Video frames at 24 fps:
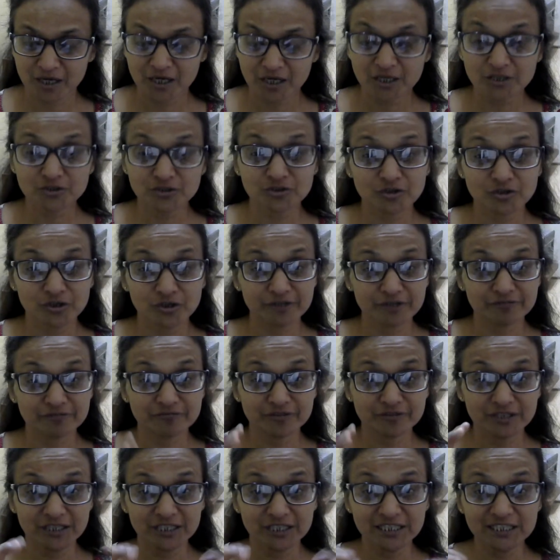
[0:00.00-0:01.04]
So if
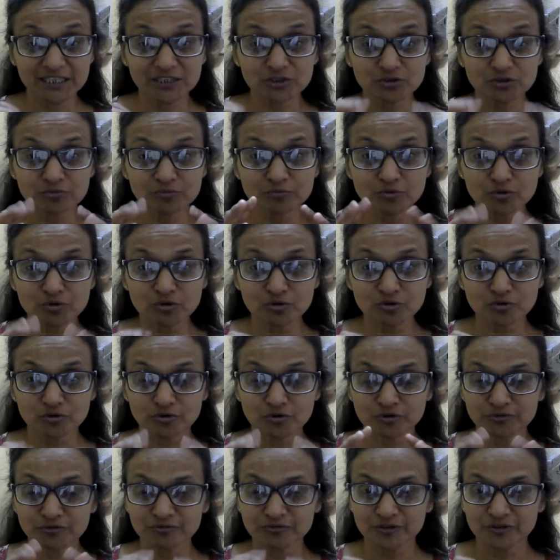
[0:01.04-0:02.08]
they need to
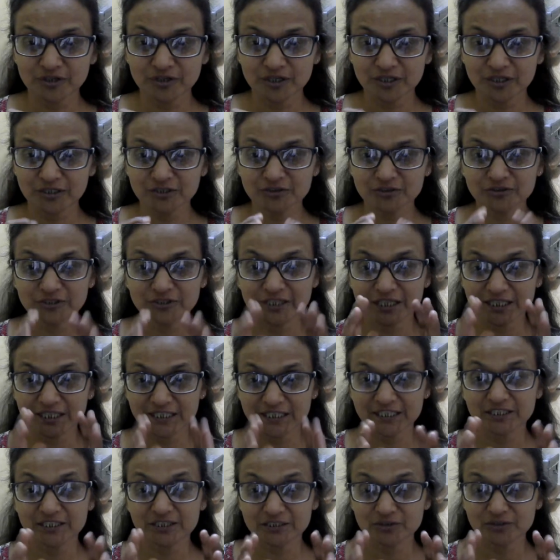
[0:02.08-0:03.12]
move, they
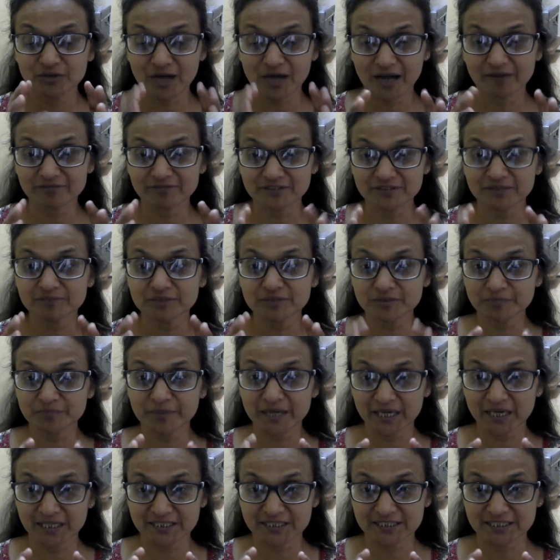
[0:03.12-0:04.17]
need to have some
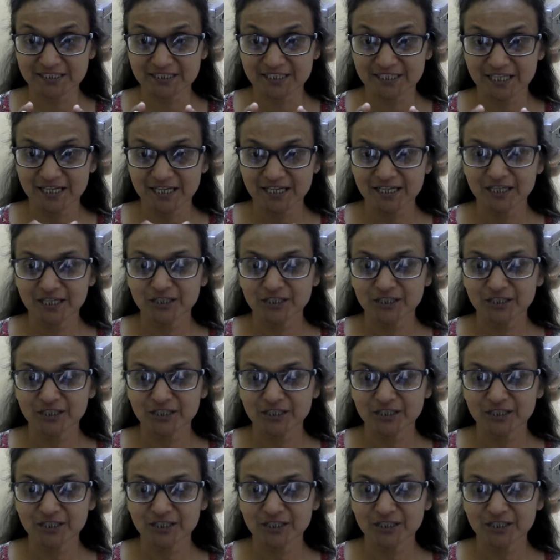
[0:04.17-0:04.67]
space.